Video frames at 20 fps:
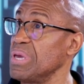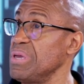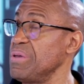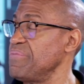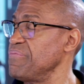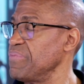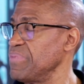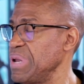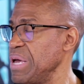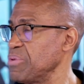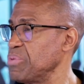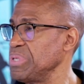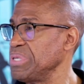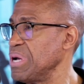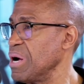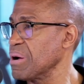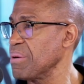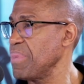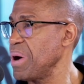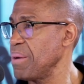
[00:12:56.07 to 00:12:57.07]
even like we
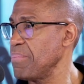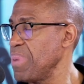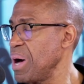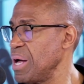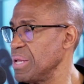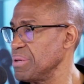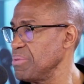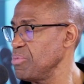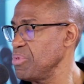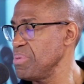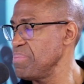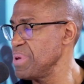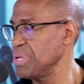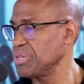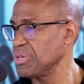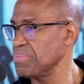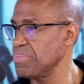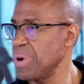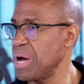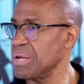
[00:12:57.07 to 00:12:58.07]
talk about we
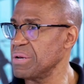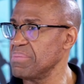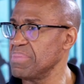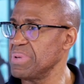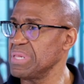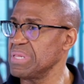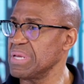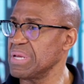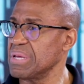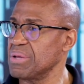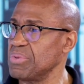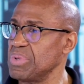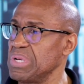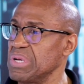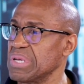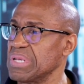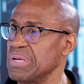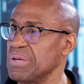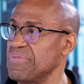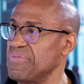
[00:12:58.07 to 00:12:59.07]
mentioned bodybuilding, and we
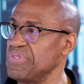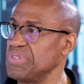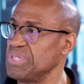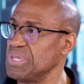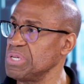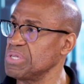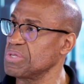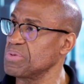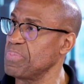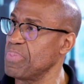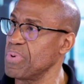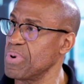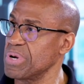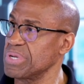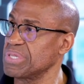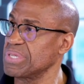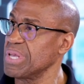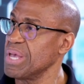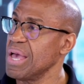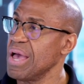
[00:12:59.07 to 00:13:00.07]
look into physique
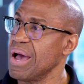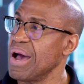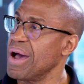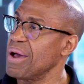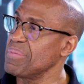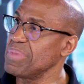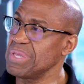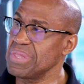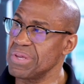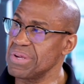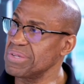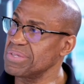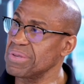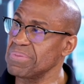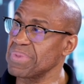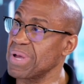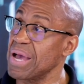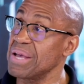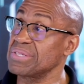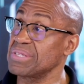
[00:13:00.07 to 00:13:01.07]
sports. I mean, there's
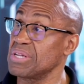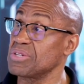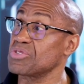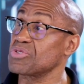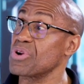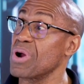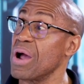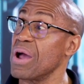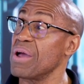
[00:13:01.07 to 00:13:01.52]
some guys that try